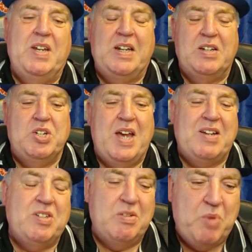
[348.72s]
Nicholas
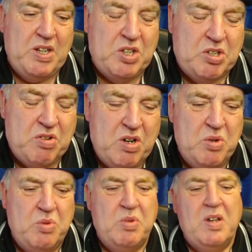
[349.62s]
Jackson went
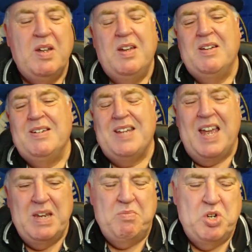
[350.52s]
through.
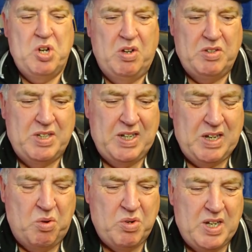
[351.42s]
Tame shot to the
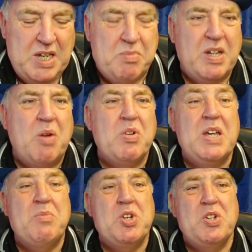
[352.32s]
goalkeeper.
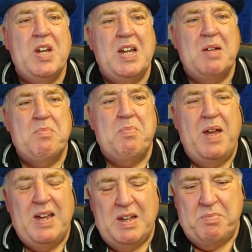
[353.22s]
Goalkeeper should have done
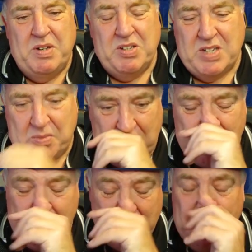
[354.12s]
better, but
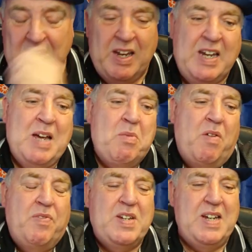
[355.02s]
somehow it come
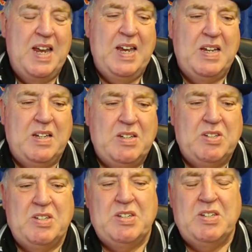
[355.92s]
off his
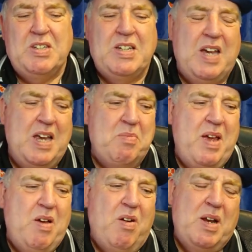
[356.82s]
legs, came
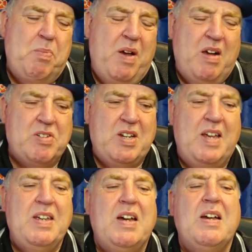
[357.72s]
out, and a pass
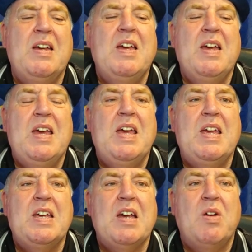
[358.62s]
later
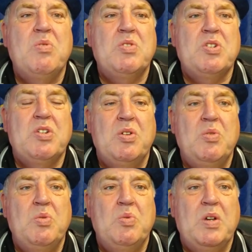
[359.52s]
it goes
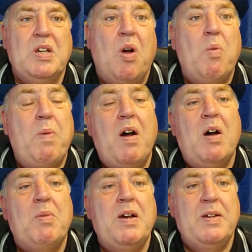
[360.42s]
to Cole
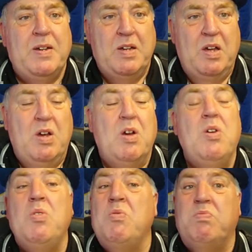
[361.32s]
Palmer,
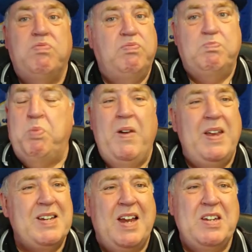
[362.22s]
who put his